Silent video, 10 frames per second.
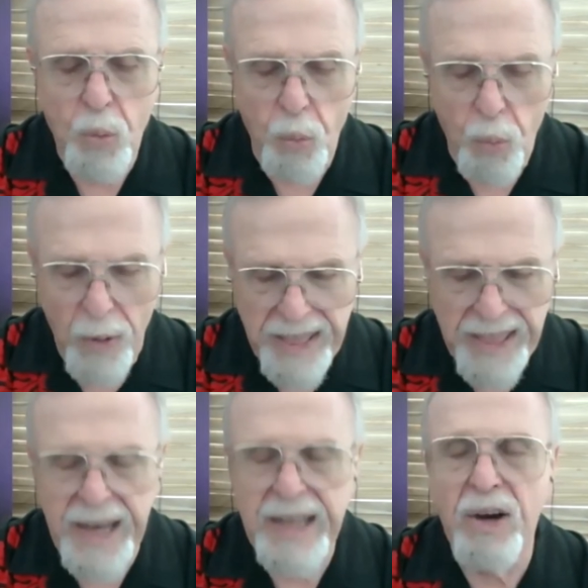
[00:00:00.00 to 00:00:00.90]
with
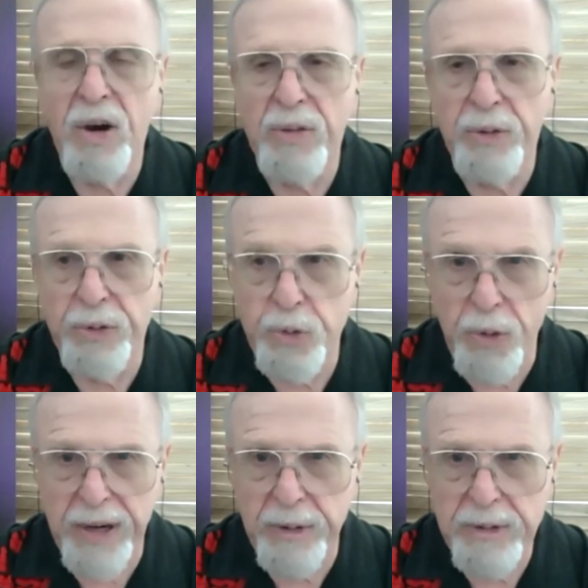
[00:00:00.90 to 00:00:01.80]
that, are there
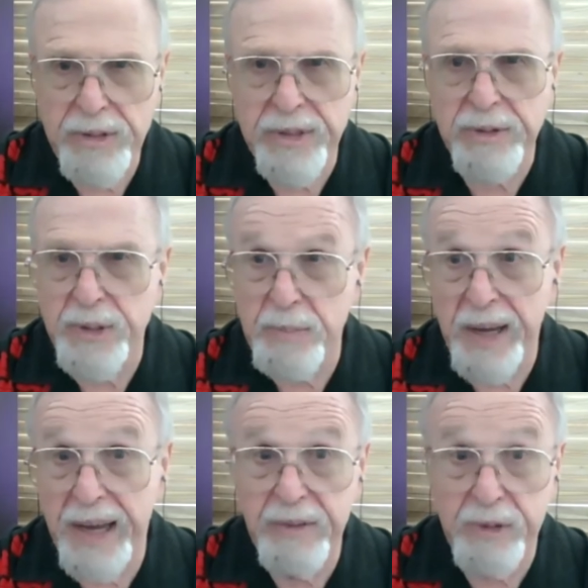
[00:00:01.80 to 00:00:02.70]
triggers? There's
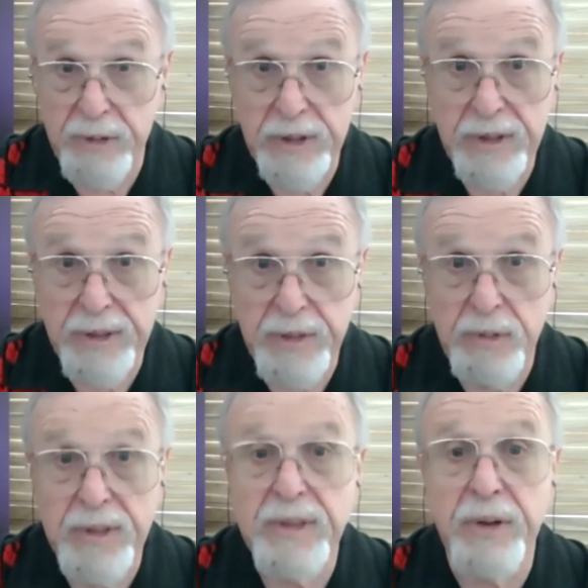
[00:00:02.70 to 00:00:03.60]
behavioralist
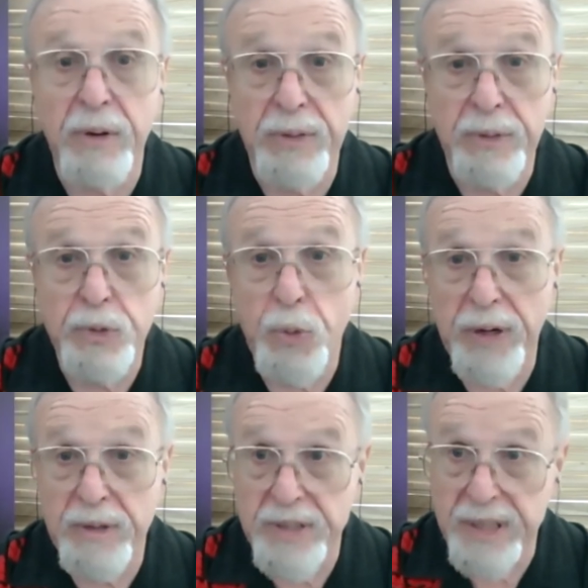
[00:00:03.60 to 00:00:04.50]
ones. Are there
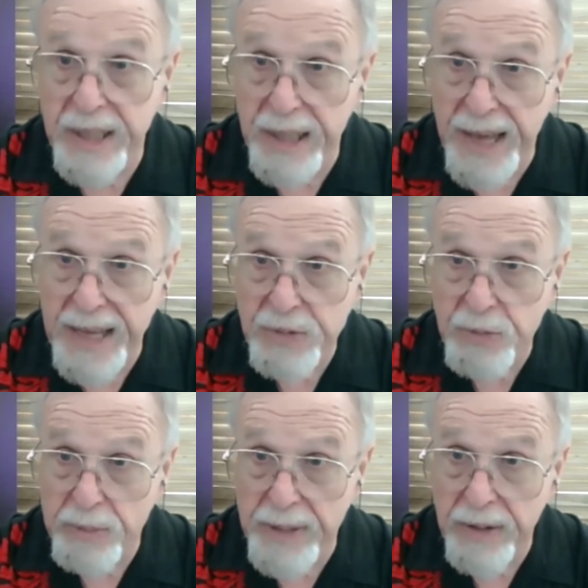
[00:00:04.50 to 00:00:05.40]
triggers in the
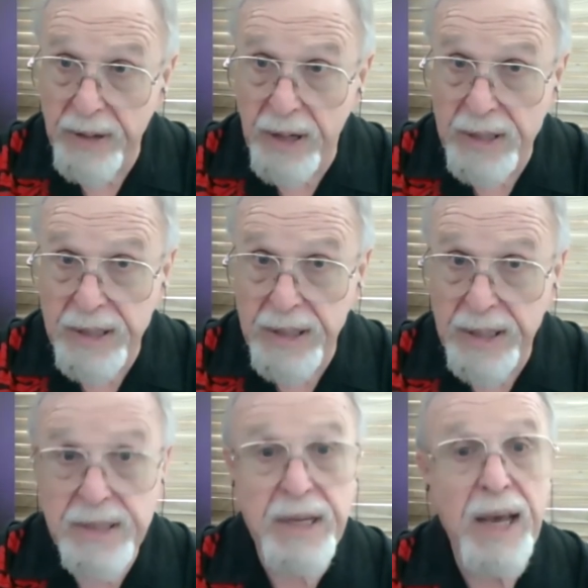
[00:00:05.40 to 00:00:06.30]
classroom that are causing
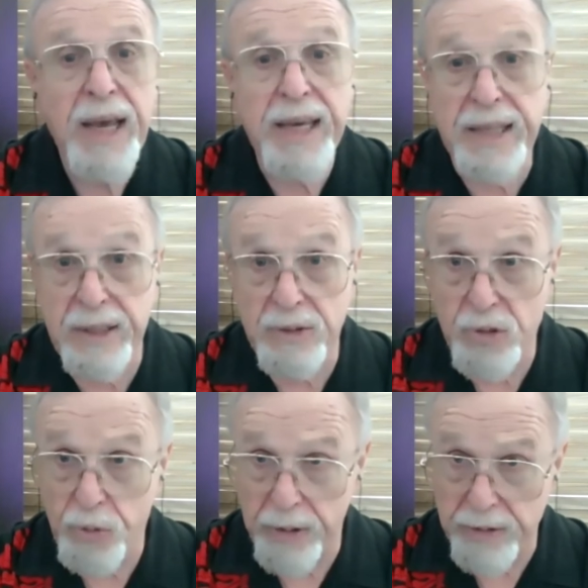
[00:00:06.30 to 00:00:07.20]
this? Can those
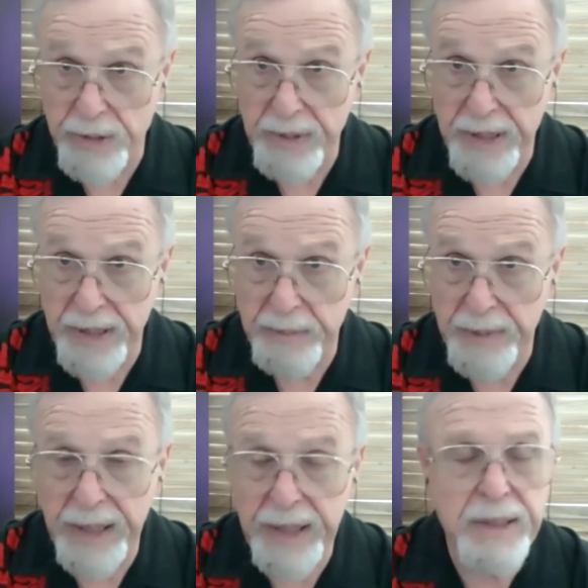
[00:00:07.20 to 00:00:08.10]
triggers be
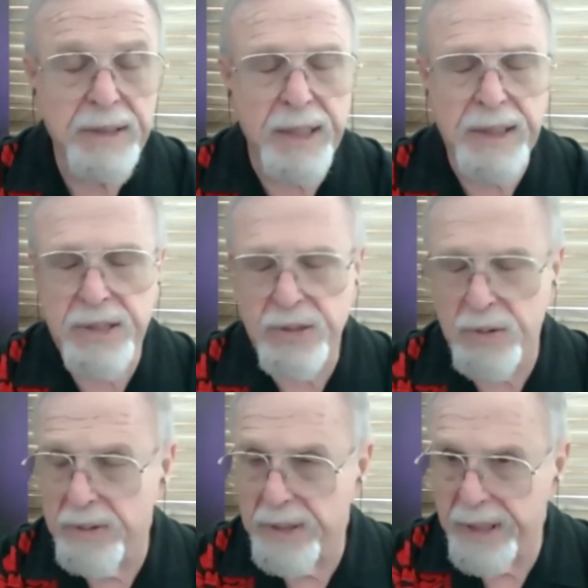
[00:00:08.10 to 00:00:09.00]
eliminated? Can the
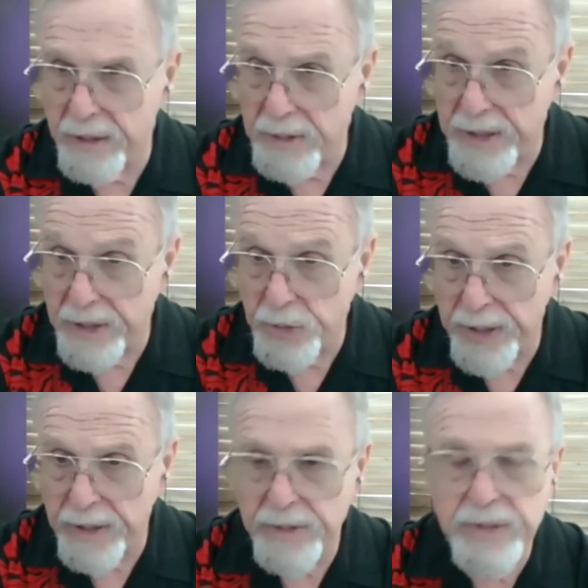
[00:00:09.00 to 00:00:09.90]
student deal with the
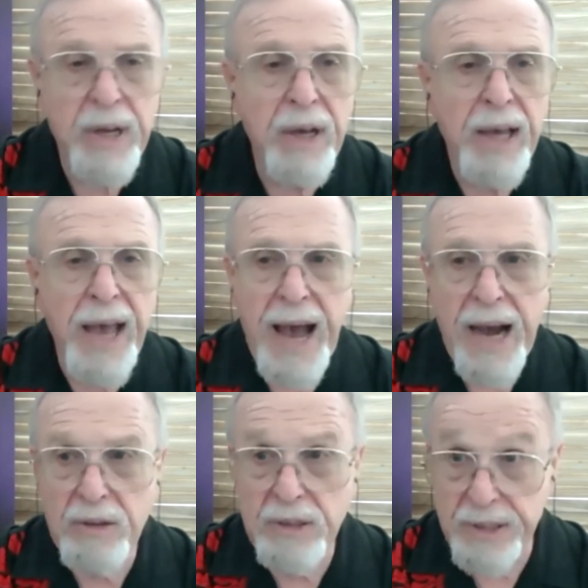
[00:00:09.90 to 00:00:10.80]
triggers?
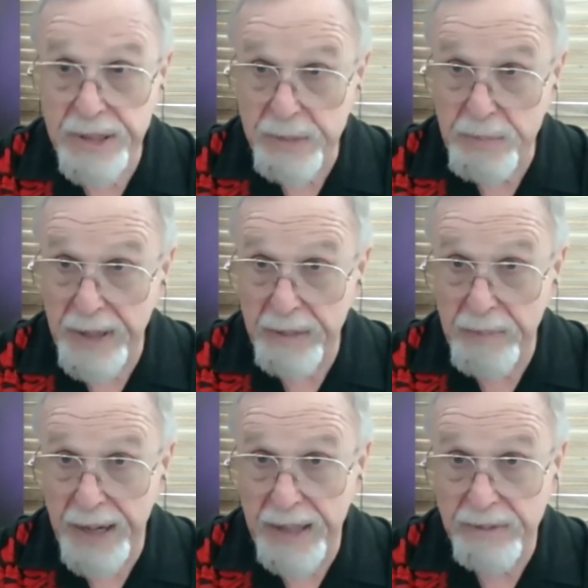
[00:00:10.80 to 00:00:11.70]
How is this being
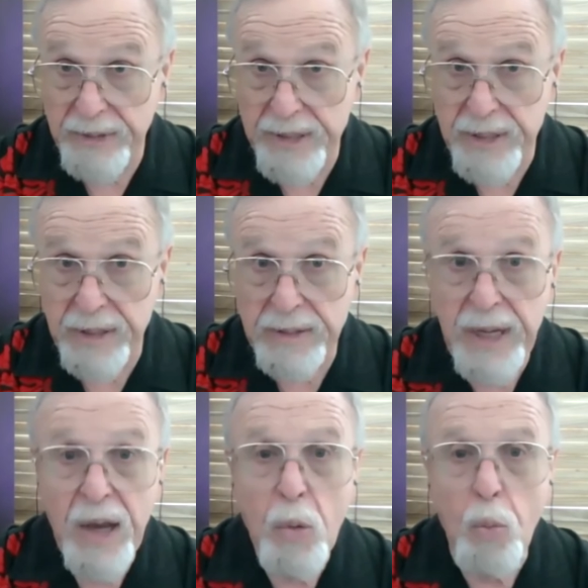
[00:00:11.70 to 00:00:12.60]
manifested?
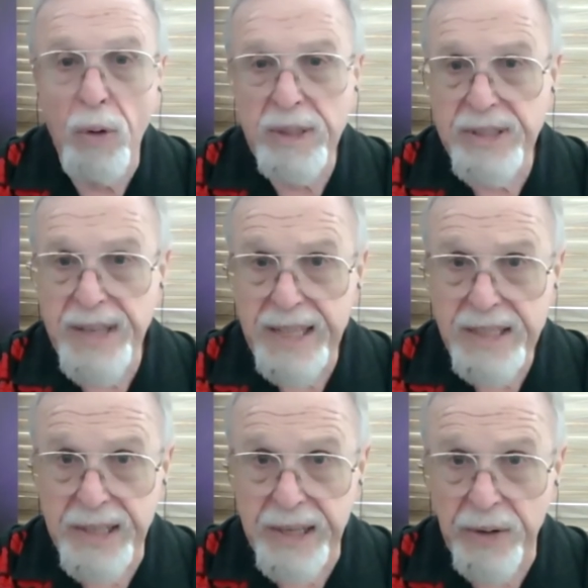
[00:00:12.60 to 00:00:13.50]
Once
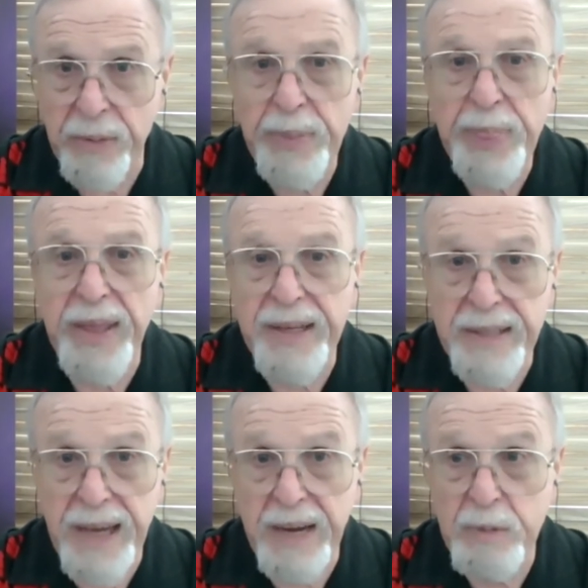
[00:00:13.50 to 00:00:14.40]
that's there,
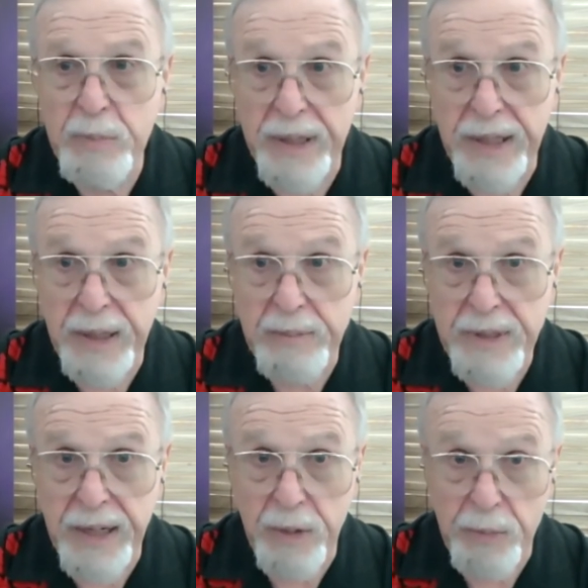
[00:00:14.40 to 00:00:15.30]
then everybody comes
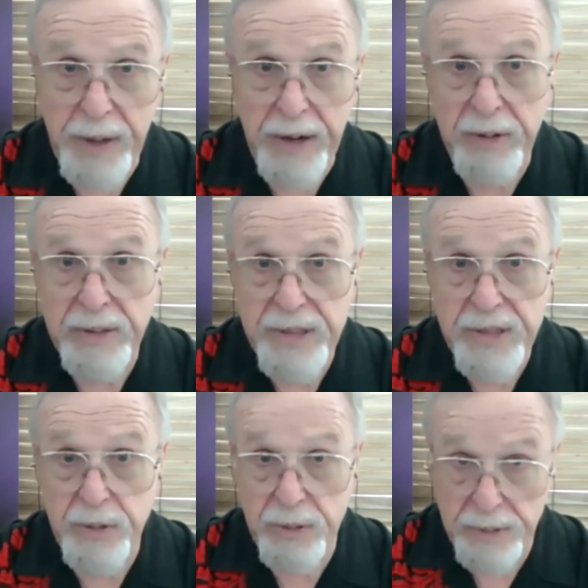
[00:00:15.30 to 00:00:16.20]
together, parents,
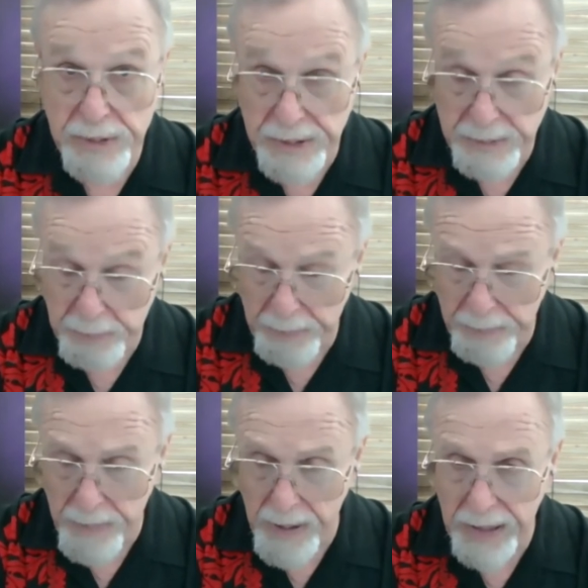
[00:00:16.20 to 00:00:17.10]
students,
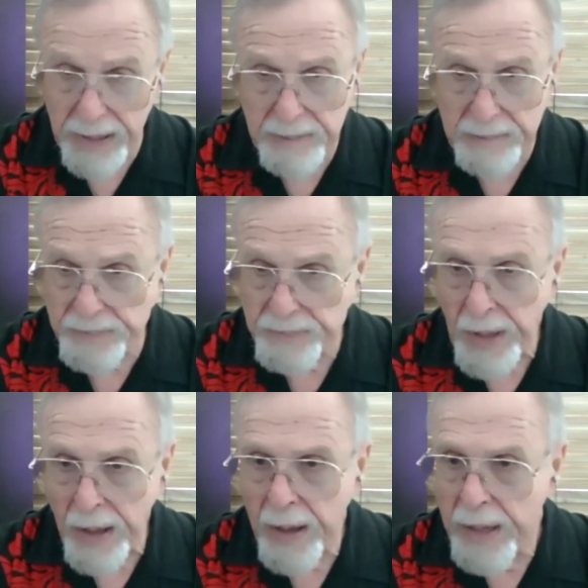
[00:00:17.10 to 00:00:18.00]
um,
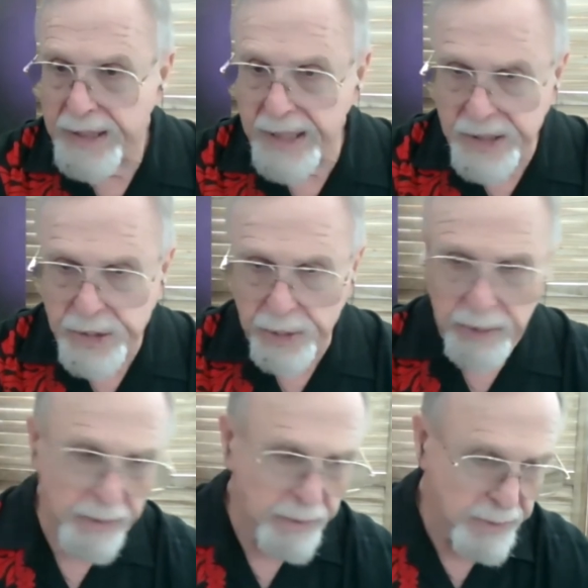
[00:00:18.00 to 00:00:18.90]

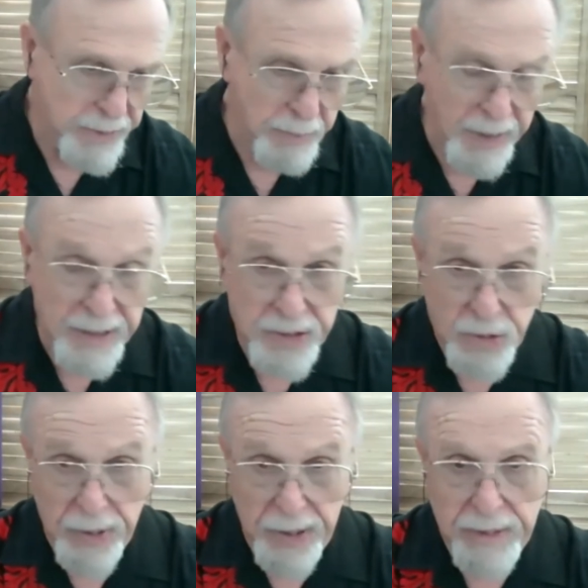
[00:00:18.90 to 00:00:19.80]
teachers,
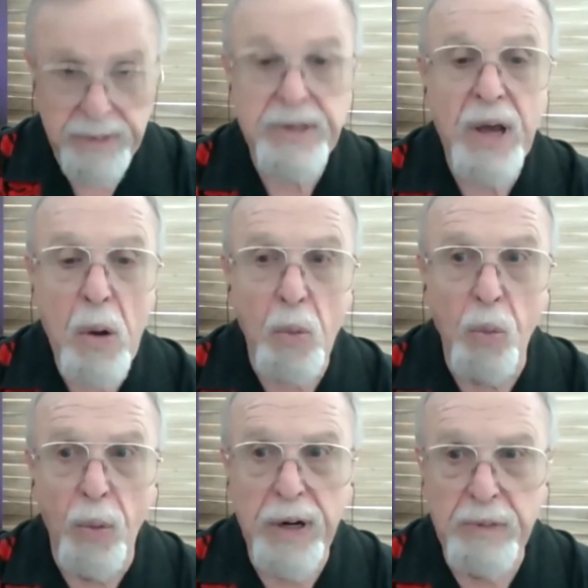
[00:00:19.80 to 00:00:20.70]
administrators.
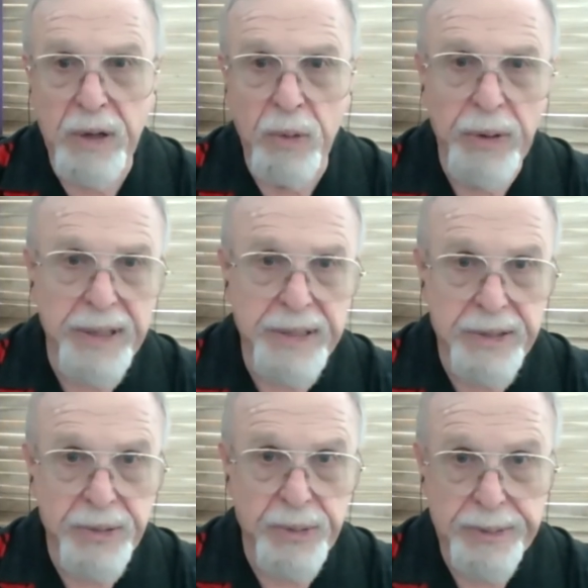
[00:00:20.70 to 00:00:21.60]
What are we going to
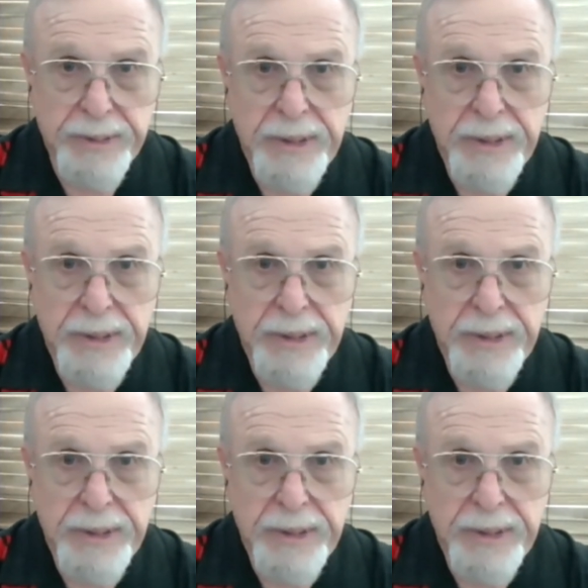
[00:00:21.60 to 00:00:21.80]
do?